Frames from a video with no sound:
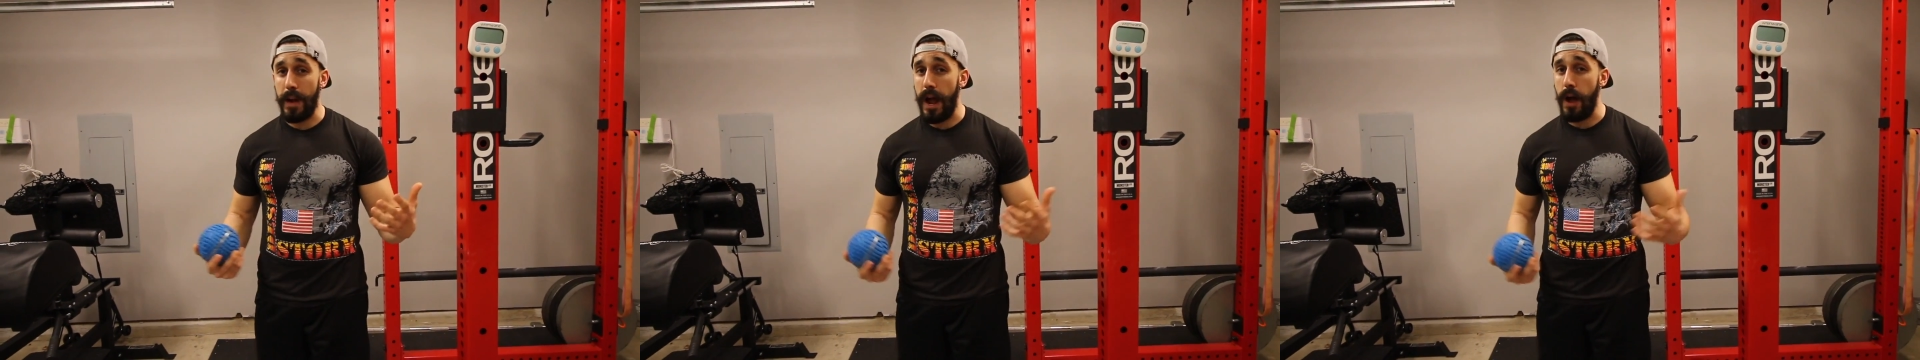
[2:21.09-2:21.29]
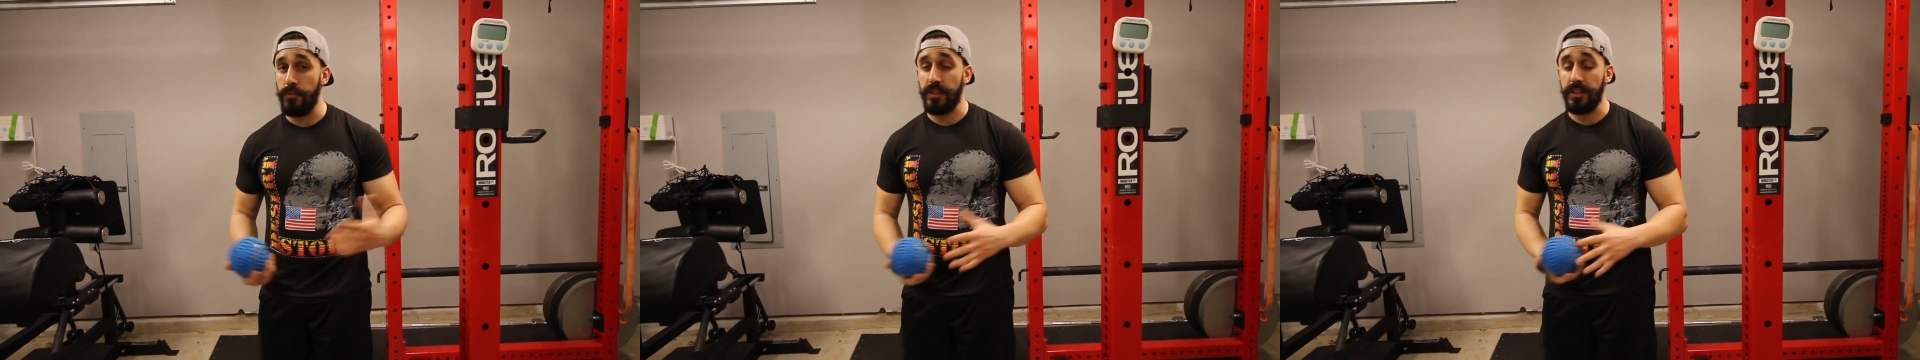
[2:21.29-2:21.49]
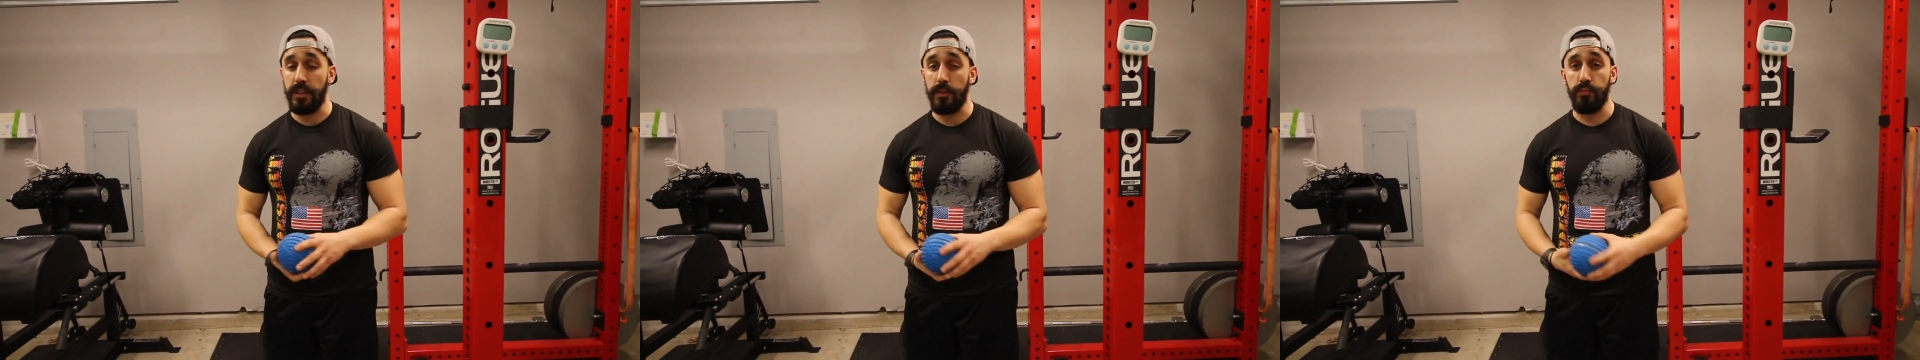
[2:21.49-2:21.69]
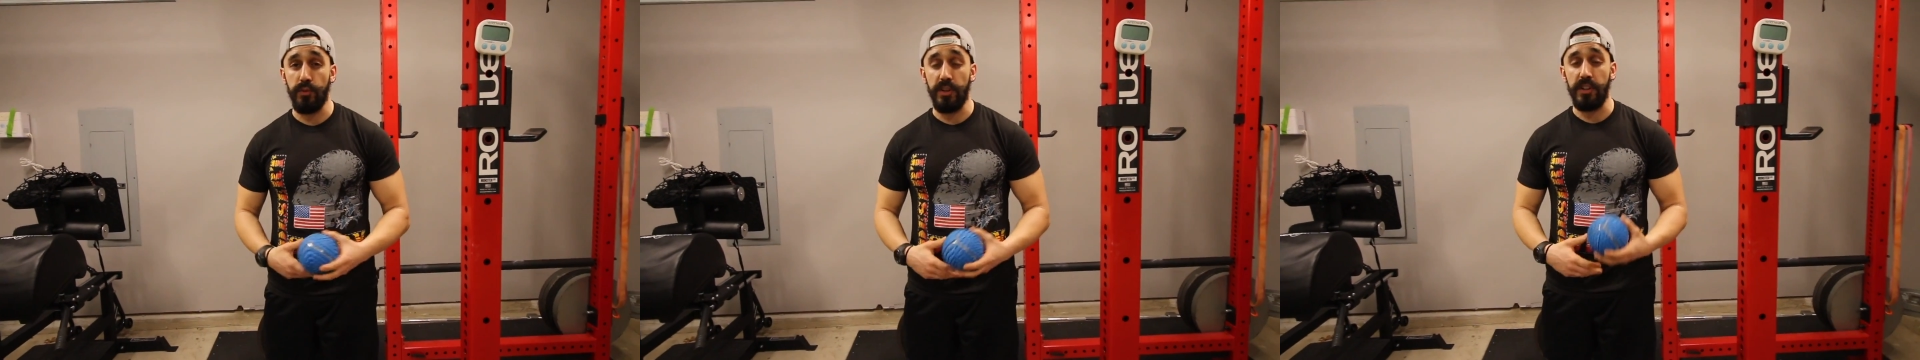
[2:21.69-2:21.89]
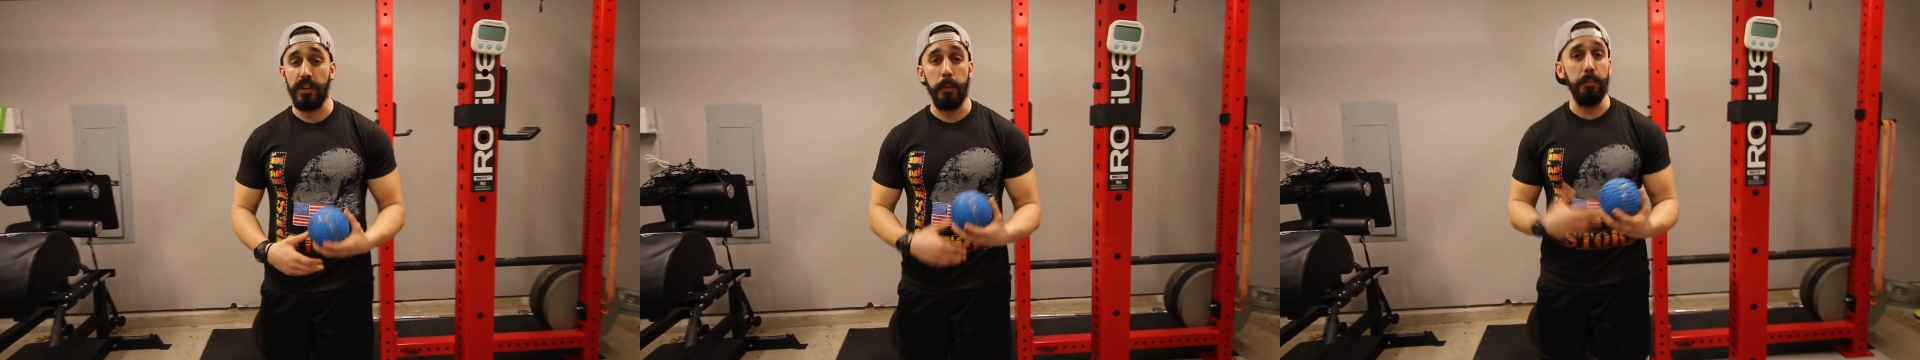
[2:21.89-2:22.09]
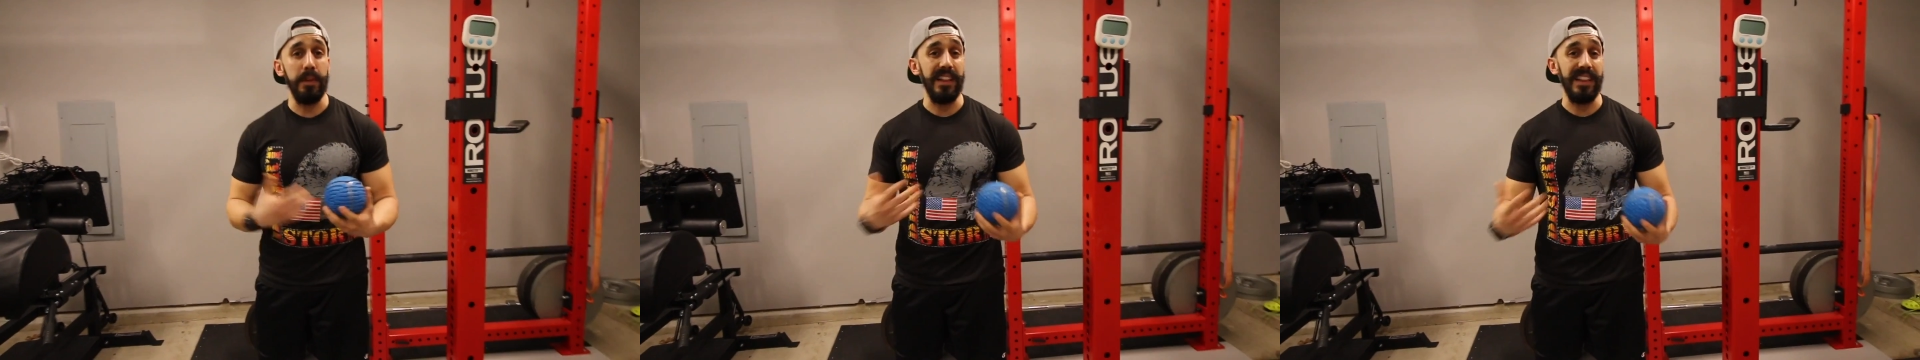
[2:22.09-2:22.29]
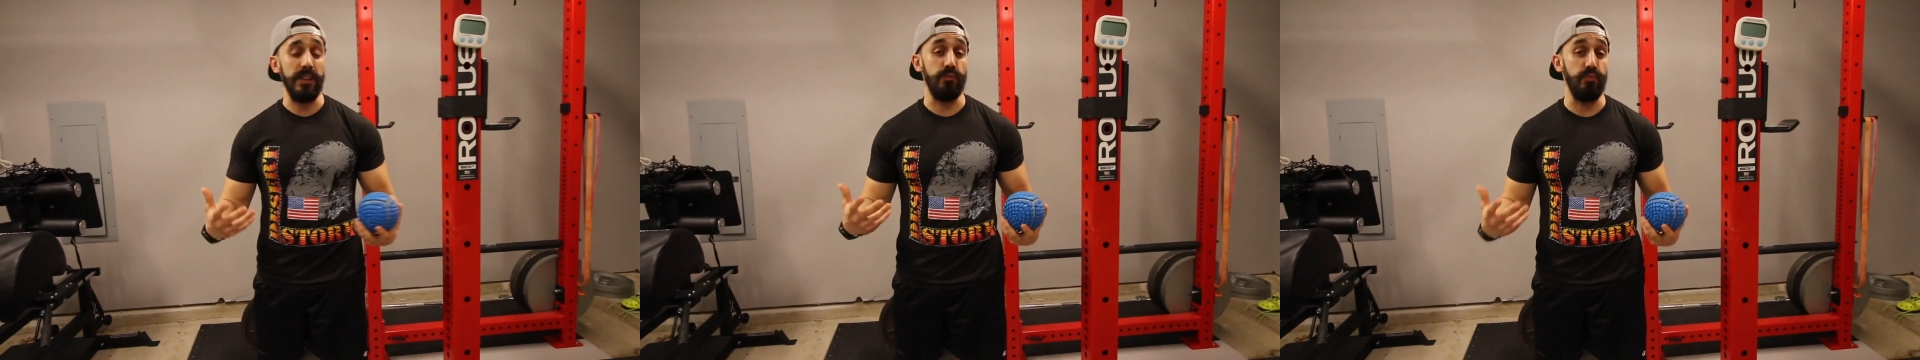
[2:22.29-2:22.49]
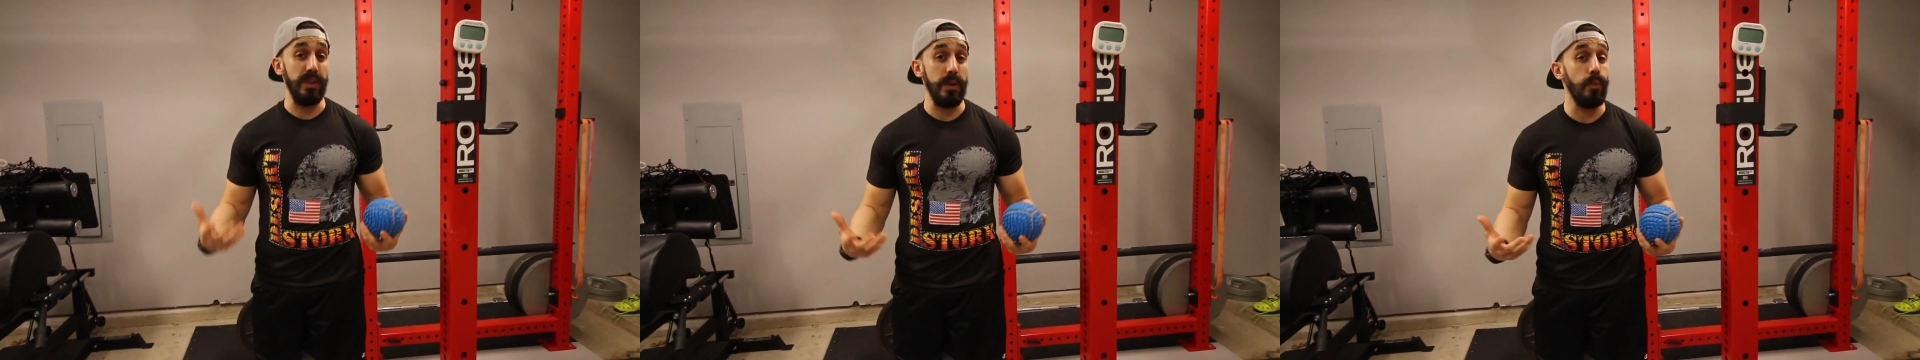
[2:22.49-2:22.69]
pounds and completely
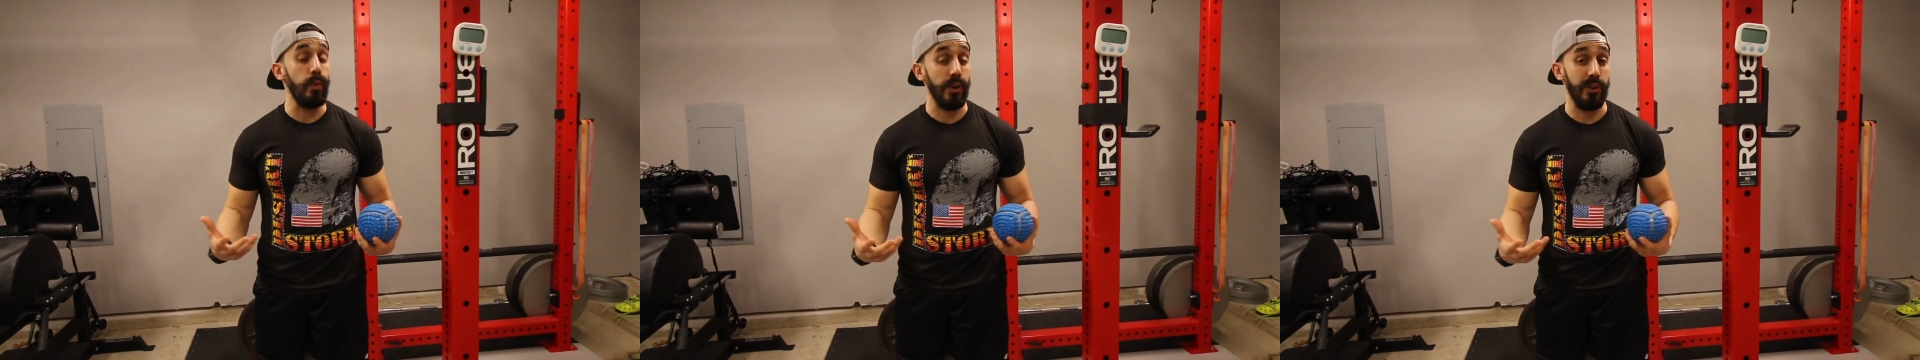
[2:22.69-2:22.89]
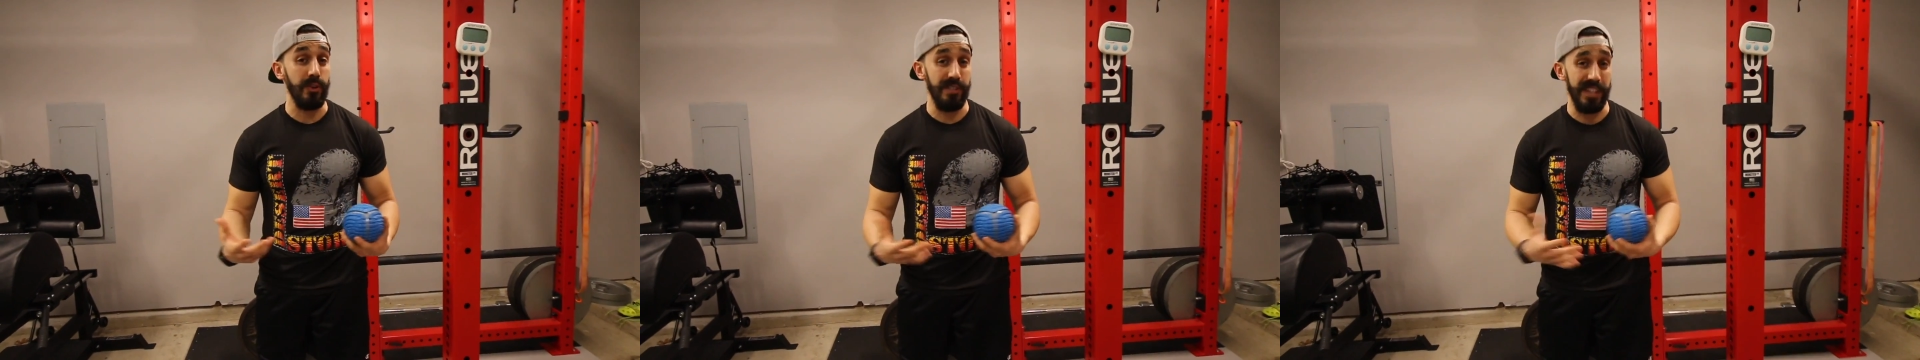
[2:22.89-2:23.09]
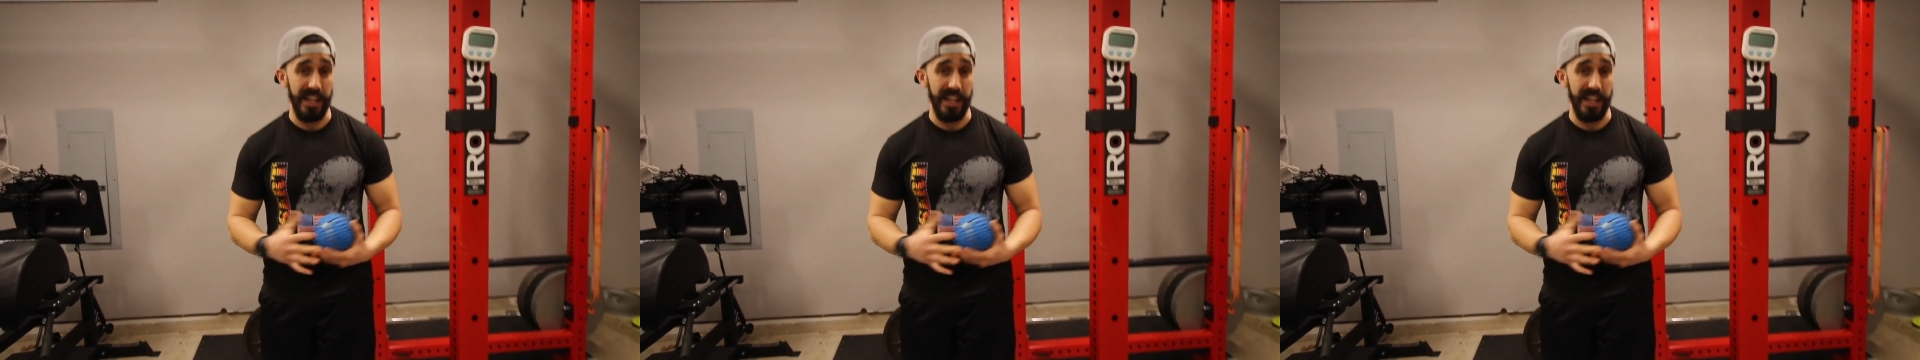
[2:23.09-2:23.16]
rework your